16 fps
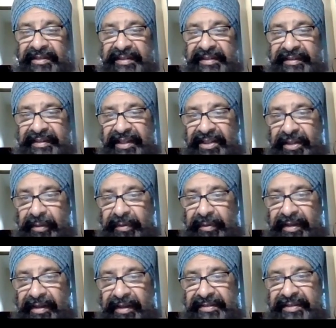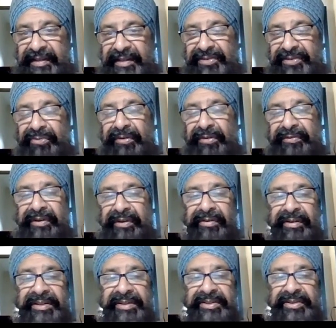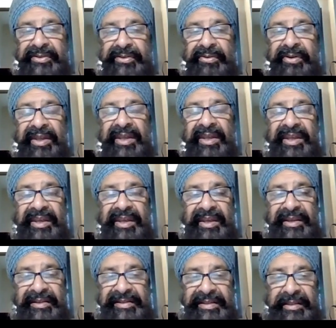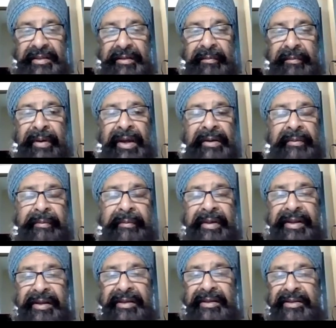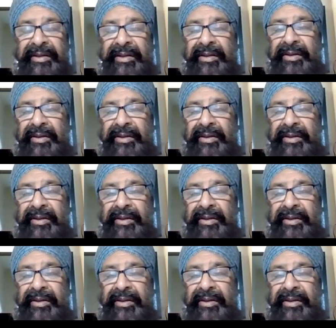The dental appliance they're actually referring to is the biomedic